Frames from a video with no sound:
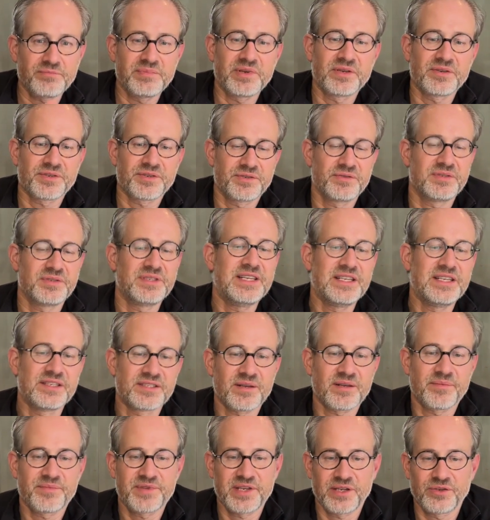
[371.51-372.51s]
because you need
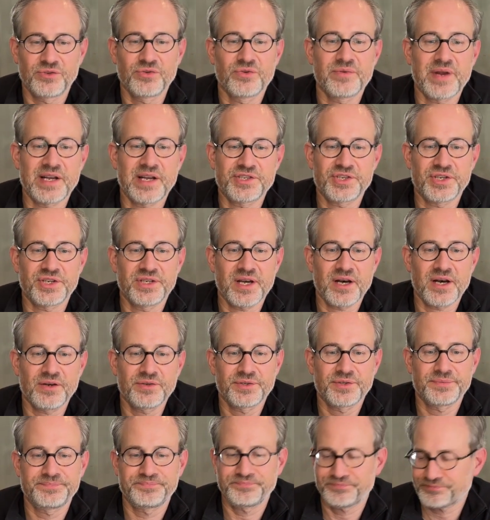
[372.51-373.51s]
something to wrench it
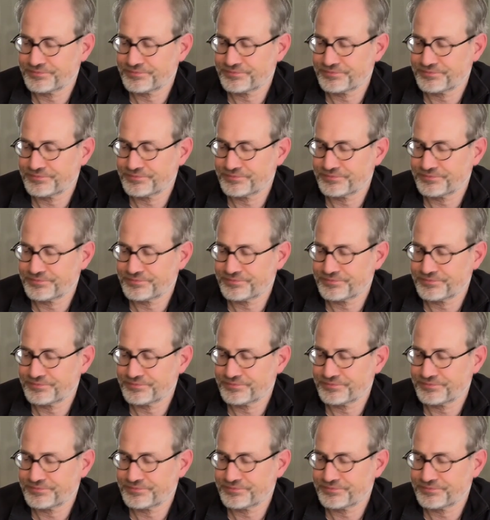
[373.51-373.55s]
out.